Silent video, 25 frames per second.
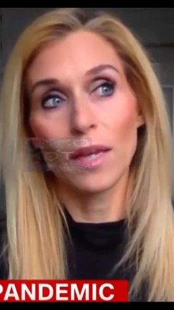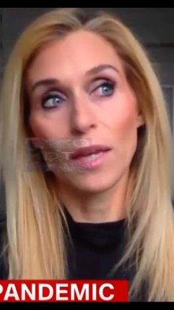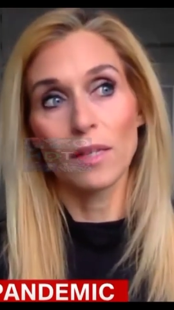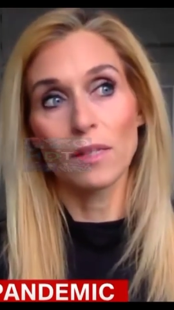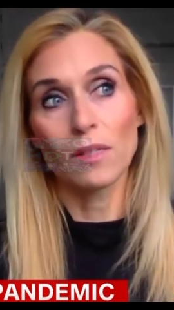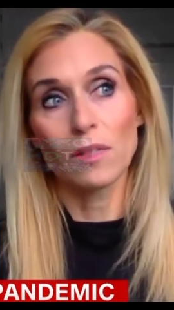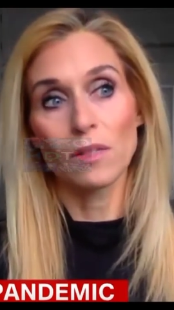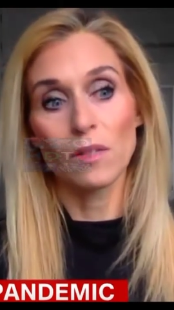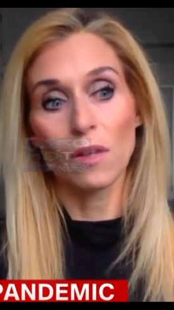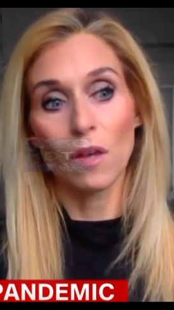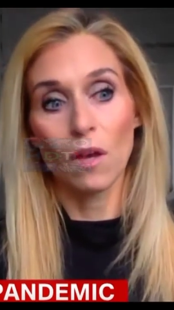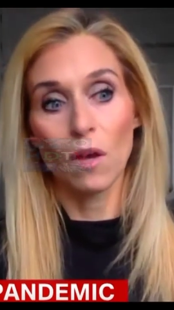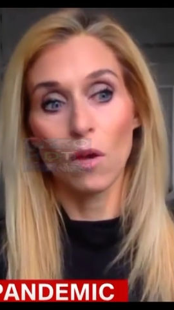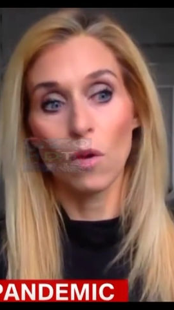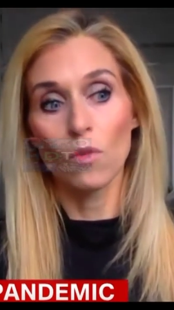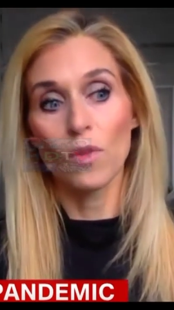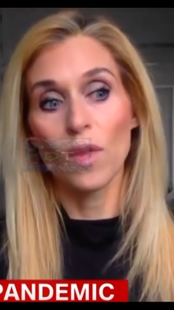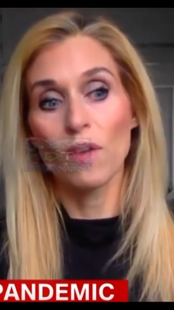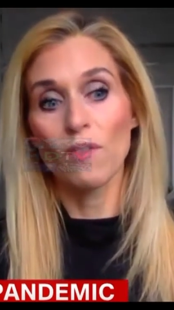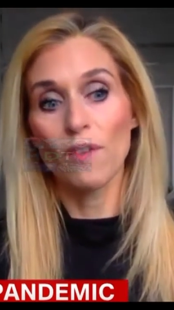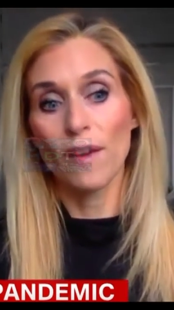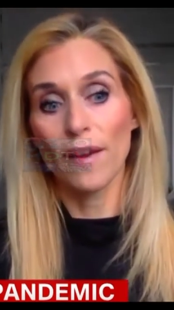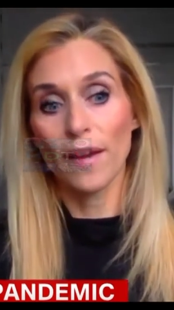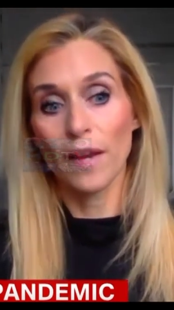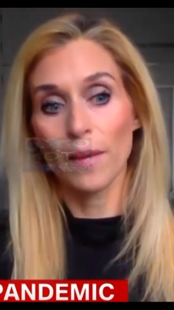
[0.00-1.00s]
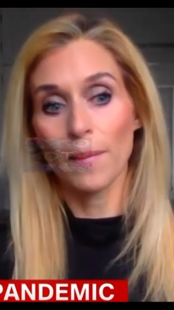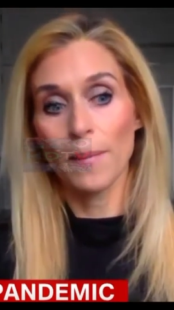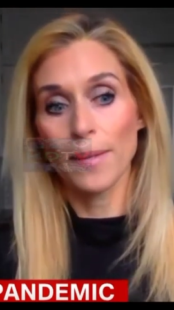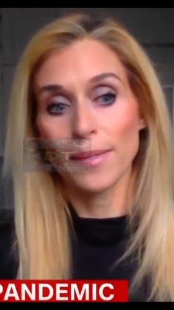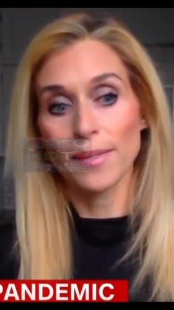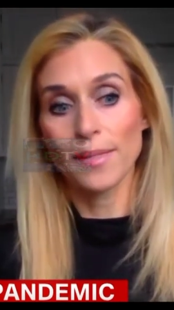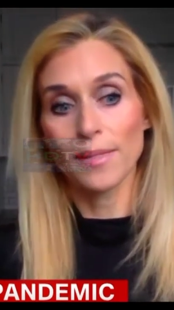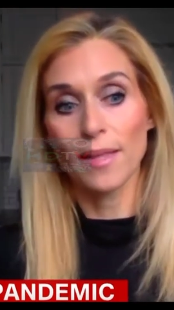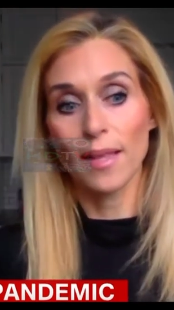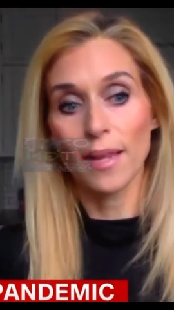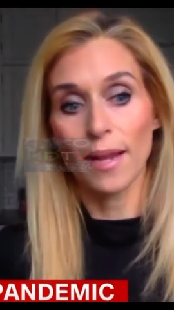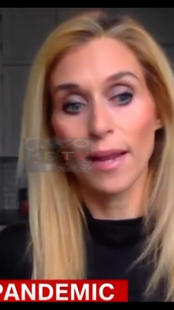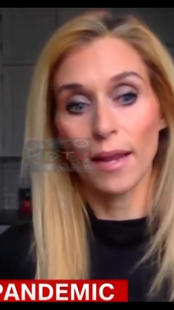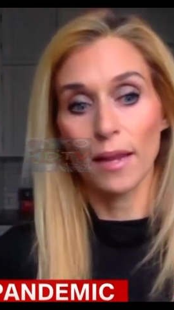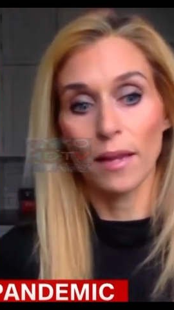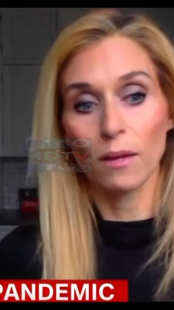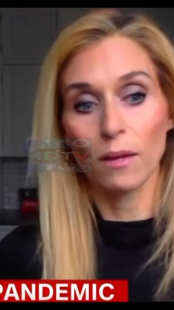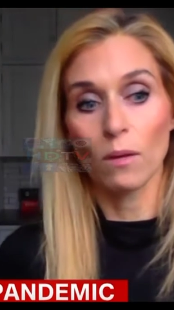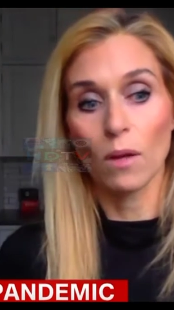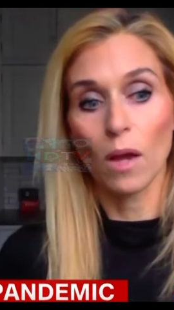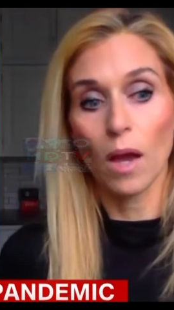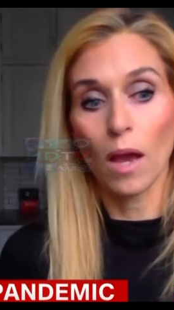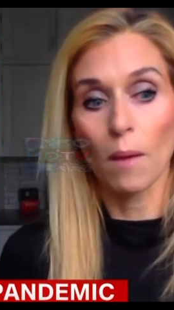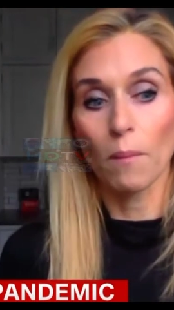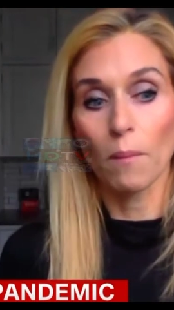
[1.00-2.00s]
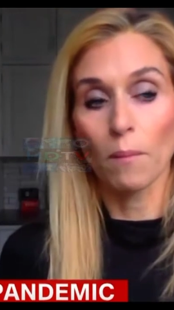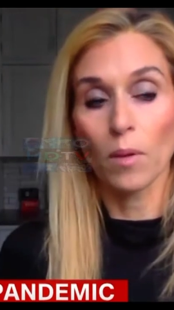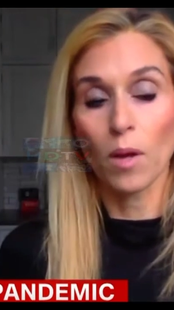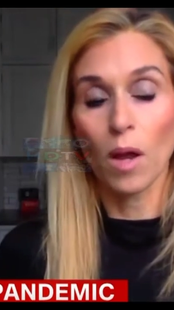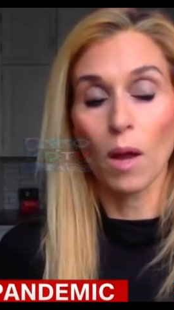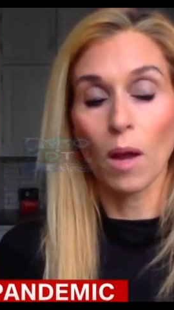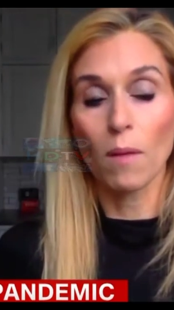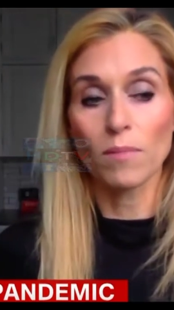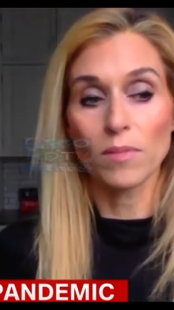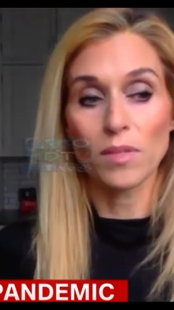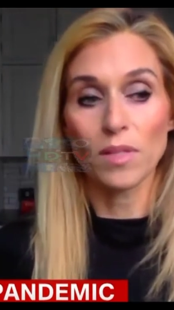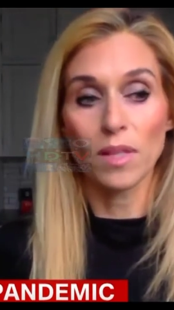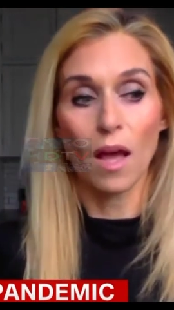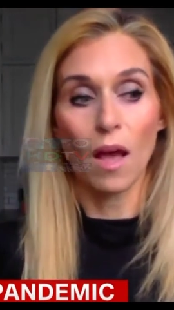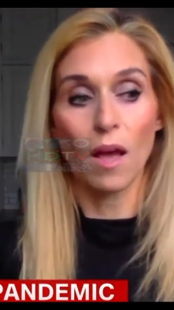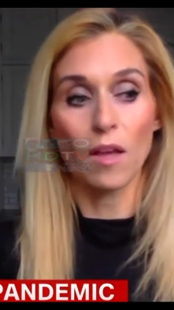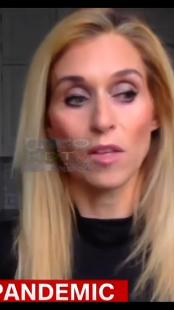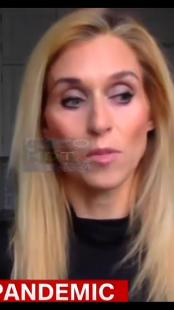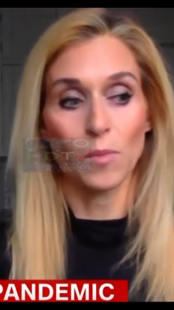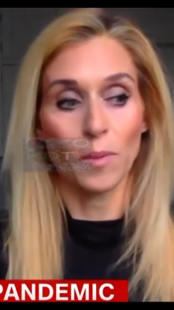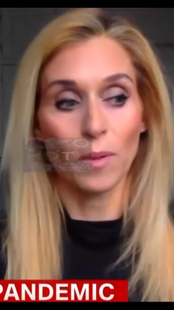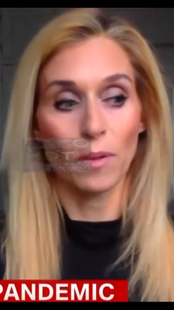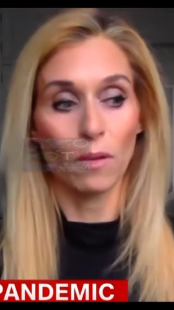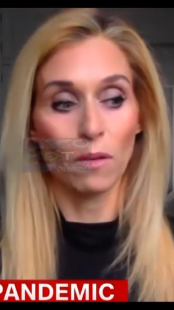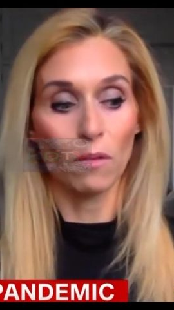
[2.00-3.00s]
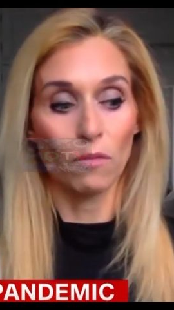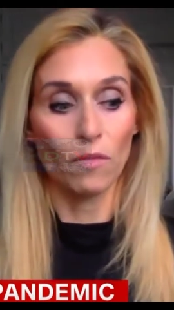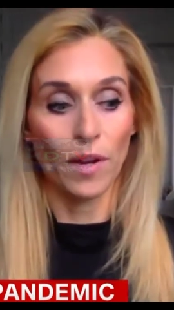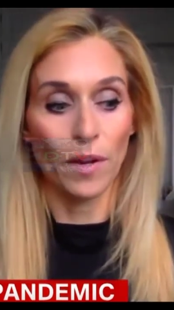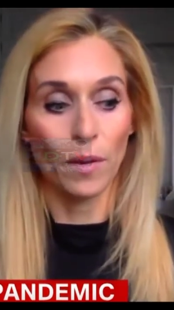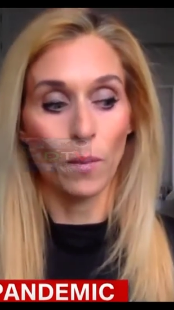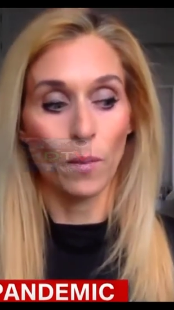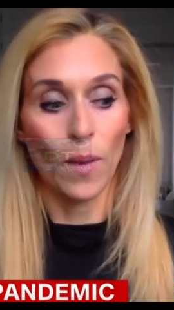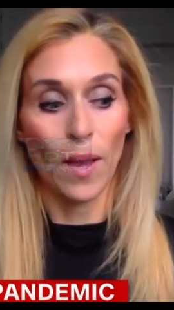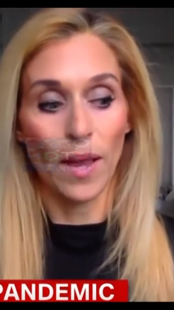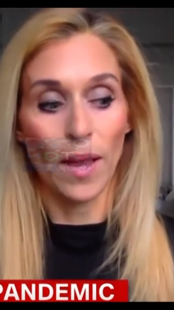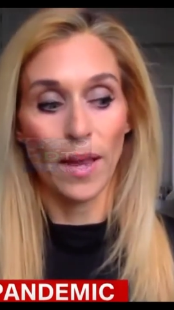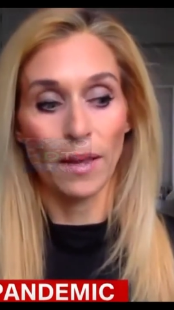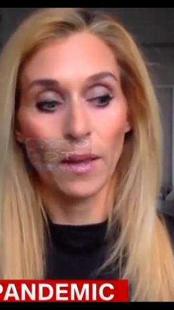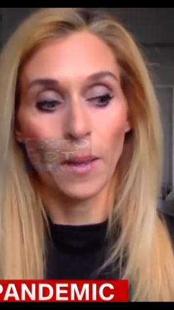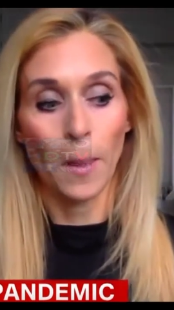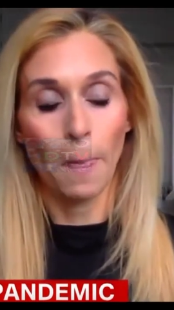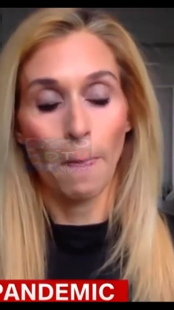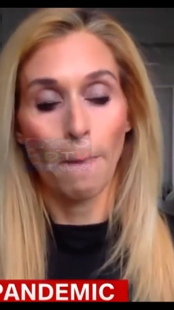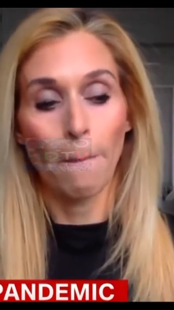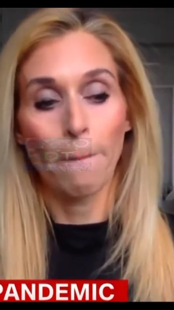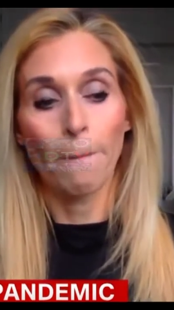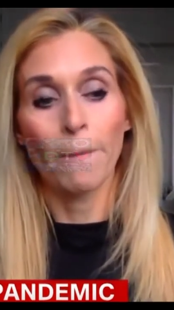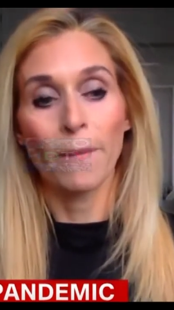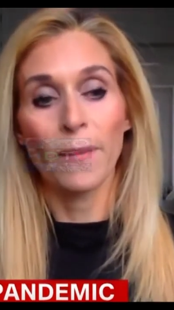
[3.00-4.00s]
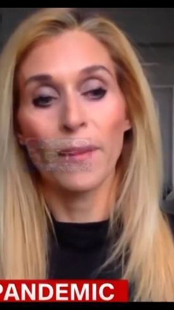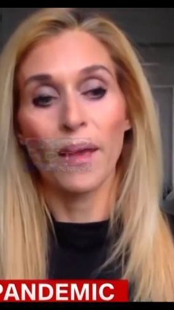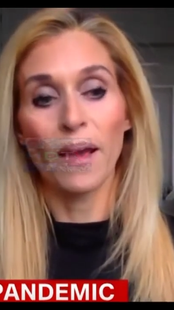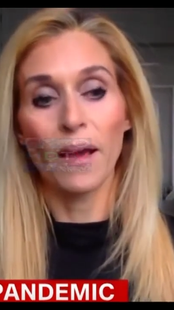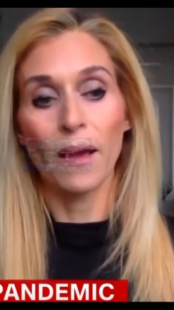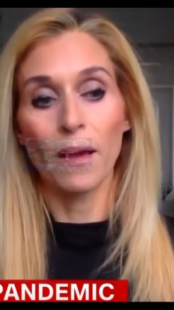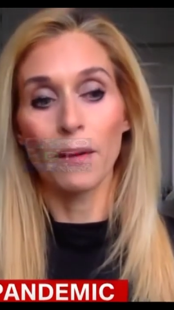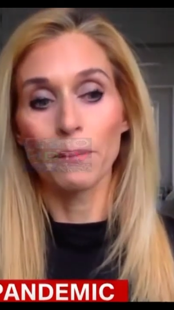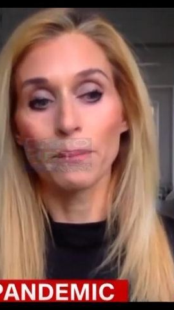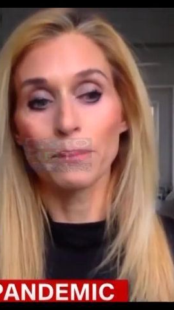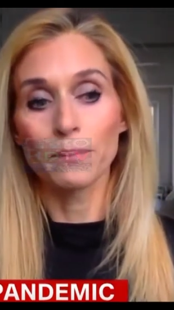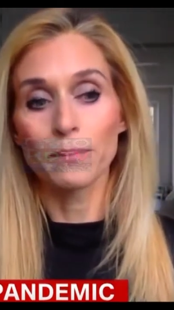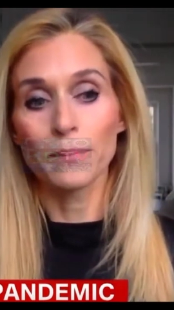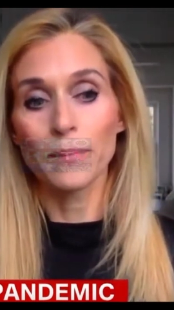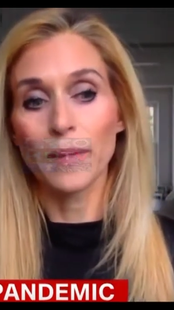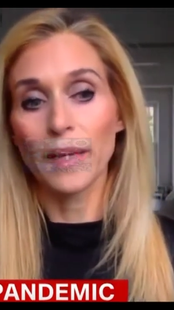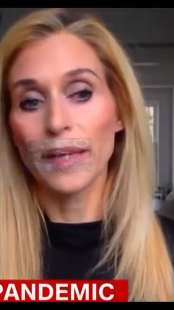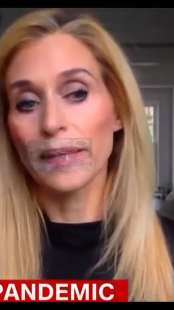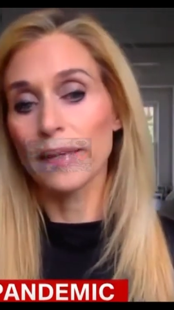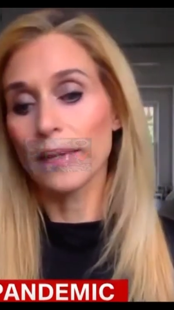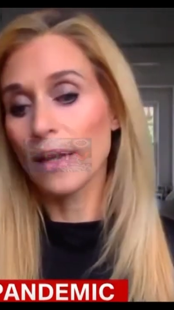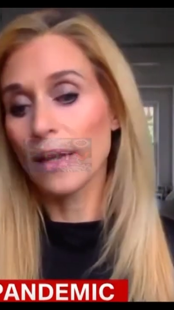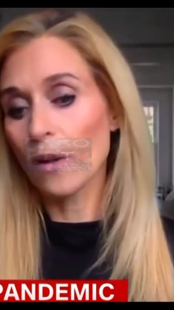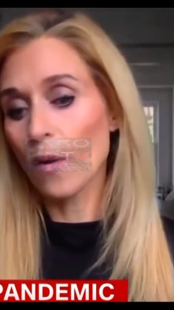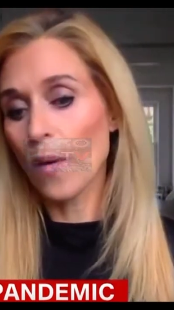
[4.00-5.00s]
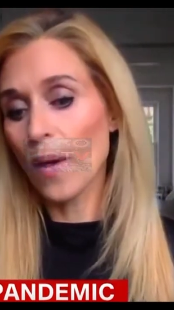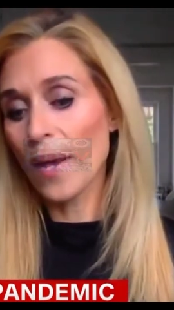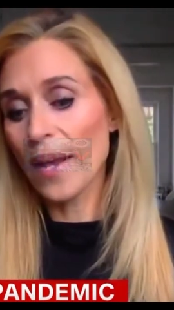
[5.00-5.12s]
And so they recommended that I come to the hospital right away. They